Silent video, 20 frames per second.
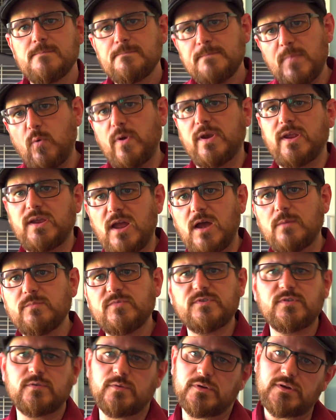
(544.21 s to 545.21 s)
but when it
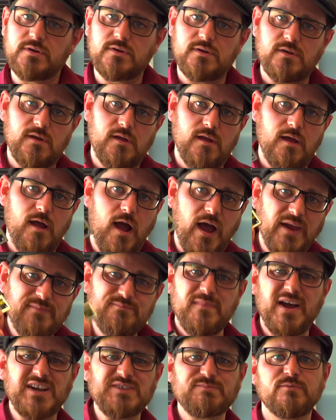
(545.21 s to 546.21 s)
comes to it, I'd
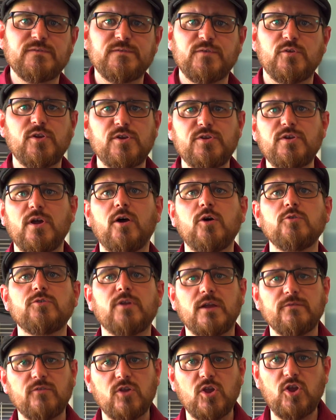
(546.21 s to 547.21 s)
much prefer to know that
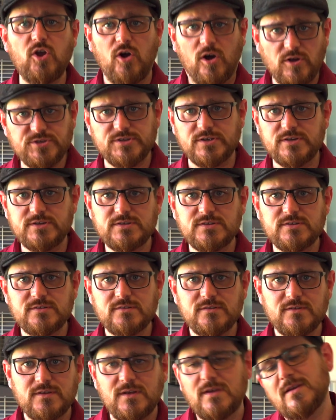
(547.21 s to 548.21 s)
I've got it
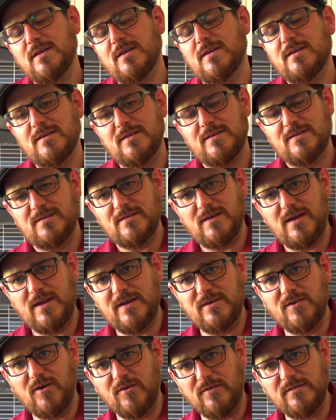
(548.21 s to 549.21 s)

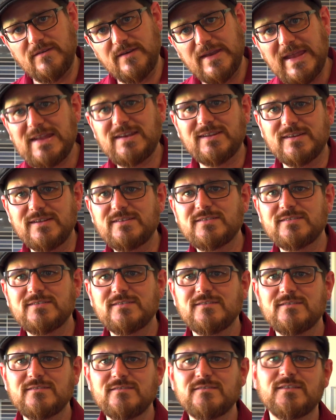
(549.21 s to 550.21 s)
and not need it
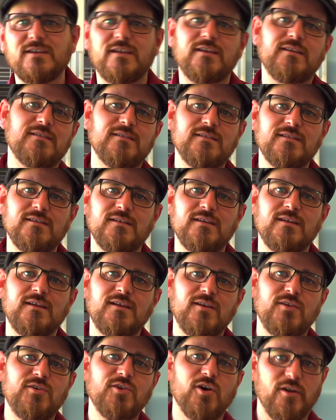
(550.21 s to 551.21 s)
than
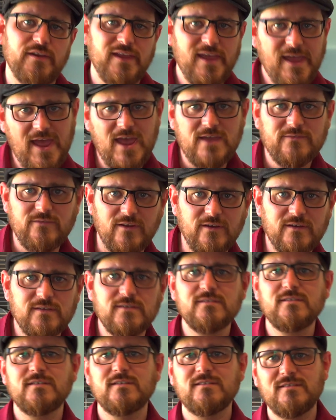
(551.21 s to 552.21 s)
not have it
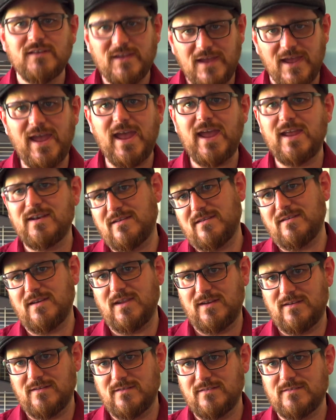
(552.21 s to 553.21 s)
and
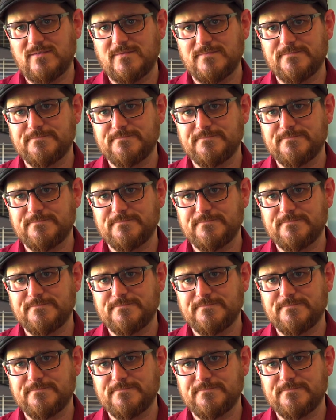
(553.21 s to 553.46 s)
need it.